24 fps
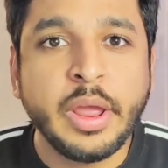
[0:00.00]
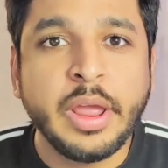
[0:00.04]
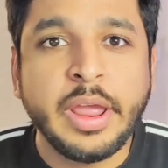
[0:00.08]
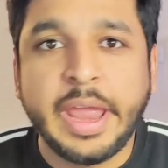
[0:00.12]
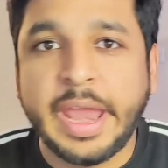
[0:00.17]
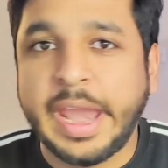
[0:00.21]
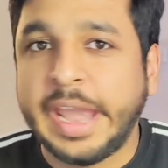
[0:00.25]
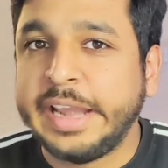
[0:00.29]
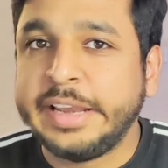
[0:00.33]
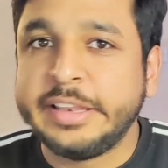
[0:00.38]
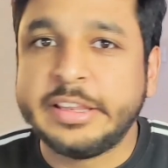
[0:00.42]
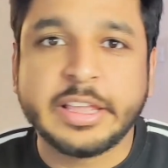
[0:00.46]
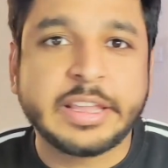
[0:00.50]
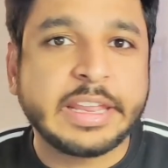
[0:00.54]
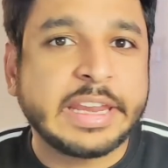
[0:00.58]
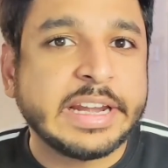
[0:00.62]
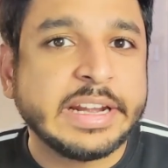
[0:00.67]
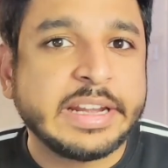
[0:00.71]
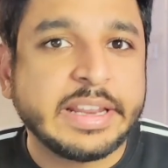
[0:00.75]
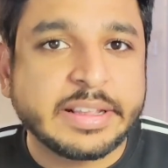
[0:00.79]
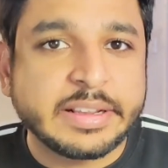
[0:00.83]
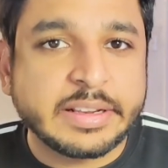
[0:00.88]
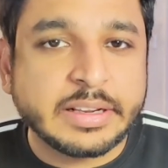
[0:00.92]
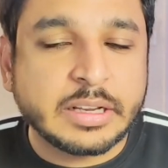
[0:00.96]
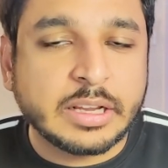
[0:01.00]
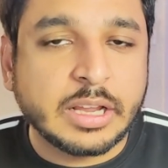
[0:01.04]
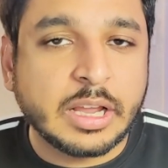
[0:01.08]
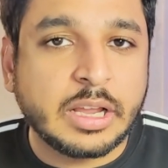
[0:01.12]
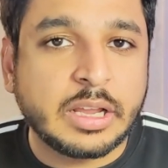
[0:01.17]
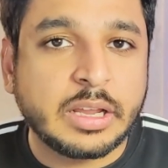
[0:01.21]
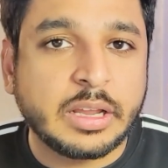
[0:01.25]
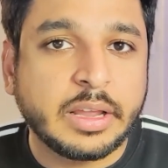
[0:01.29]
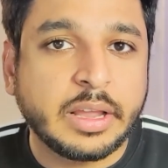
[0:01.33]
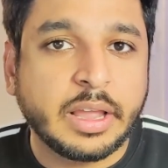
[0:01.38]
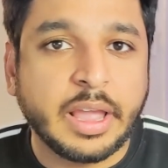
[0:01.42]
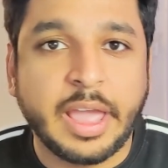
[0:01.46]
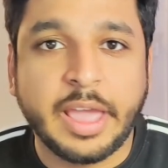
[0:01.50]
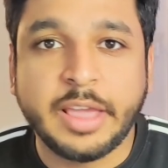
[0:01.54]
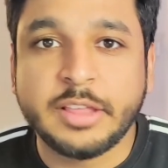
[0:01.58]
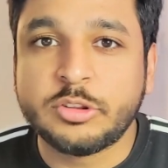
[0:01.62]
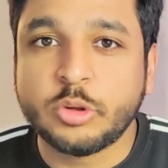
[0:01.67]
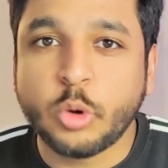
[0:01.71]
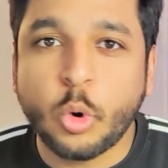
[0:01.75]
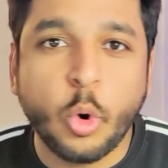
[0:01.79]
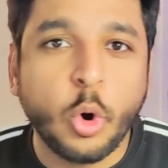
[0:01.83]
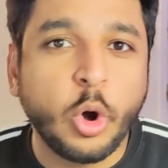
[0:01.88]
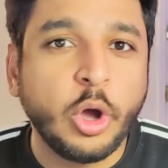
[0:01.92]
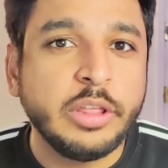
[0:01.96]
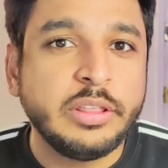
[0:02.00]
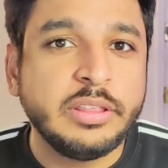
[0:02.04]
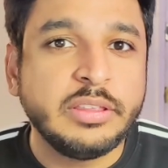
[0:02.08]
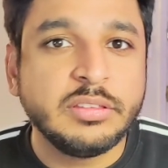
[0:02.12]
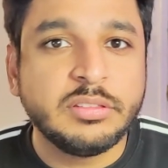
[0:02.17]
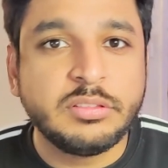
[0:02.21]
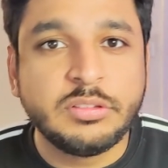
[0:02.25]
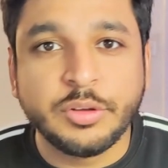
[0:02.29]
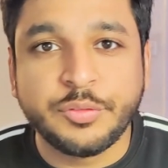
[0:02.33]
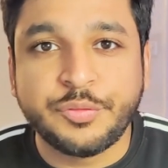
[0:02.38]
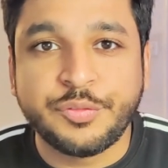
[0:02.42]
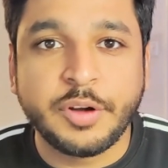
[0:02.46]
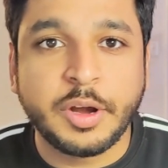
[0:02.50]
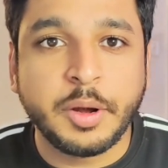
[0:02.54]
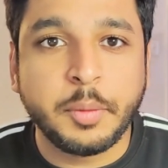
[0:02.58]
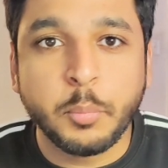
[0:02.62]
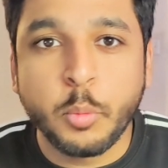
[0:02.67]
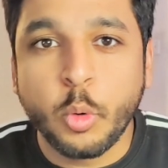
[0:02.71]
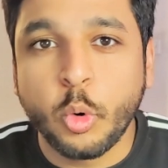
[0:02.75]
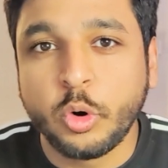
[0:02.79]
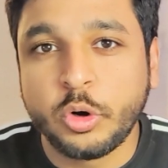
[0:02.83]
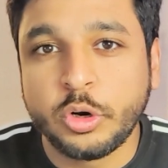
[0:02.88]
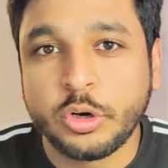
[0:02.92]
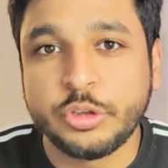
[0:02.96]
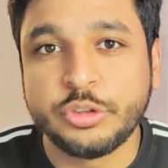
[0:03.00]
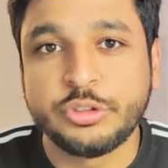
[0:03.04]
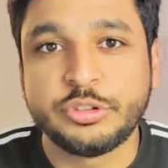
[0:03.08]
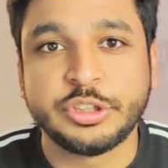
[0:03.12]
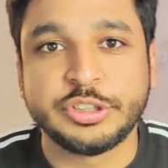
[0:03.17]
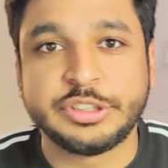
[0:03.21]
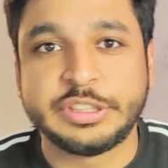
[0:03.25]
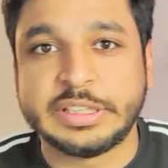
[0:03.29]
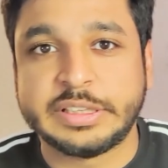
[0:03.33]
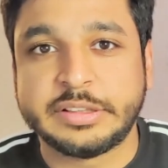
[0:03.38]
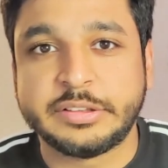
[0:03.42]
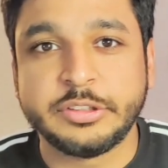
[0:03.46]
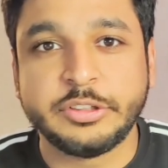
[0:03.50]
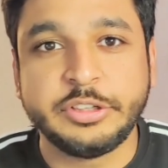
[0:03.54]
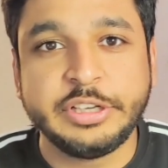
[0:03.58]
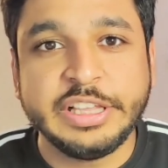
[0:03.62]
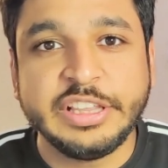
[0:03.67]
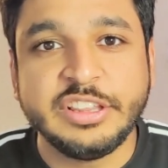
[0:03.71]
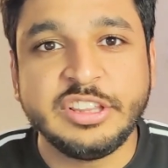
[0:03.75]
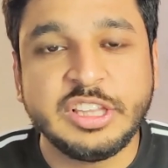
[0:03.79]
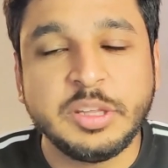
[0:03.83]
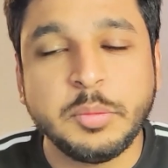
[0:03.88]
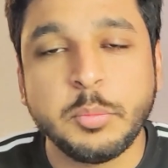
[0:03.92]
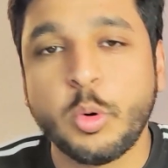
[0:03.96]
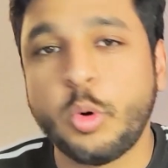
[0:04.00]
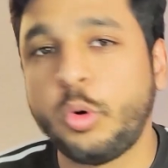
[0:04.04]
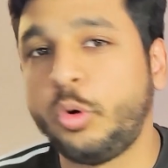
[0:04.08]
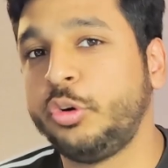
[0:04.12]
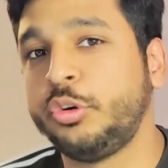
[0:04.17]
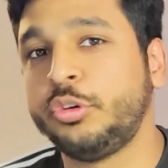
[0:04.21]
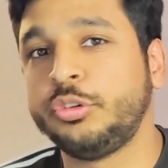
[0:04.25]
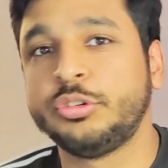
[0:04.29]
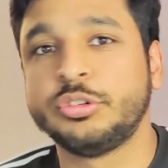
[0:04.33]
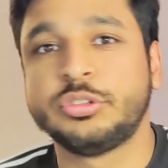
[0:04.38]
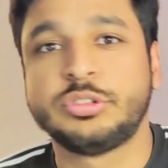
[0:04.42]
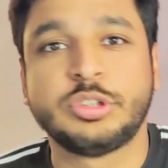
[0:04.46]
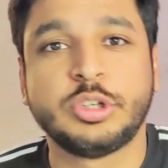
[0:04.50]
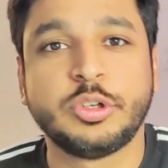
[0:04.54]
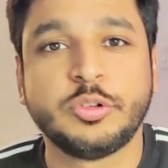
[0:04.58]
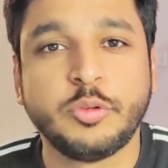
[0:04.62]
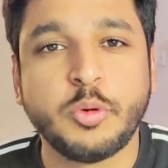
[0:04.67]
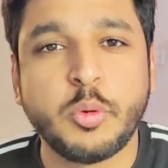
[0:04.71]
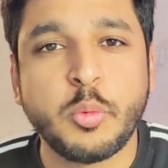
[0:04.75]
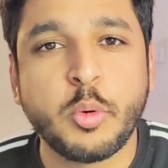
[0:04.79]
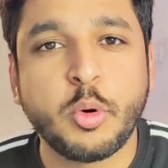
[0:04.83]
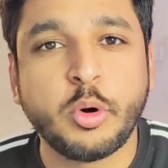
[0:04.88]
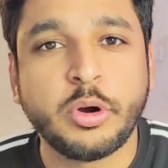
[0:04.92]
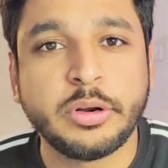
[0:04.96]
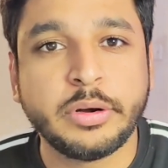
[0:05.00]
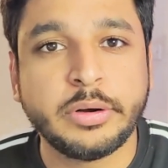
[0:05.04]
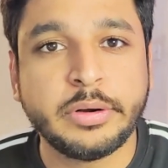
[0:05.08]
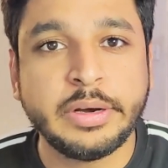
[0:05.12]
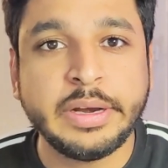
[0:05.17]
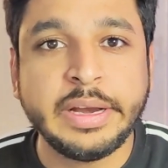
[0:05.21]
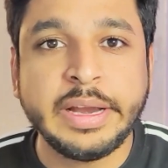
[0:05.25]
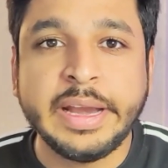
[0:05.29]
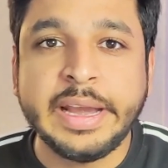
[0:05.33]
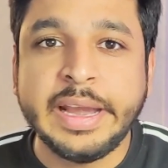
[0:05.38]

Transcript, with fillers: and the kit has all these different motors such as the DC motor, the servo motor,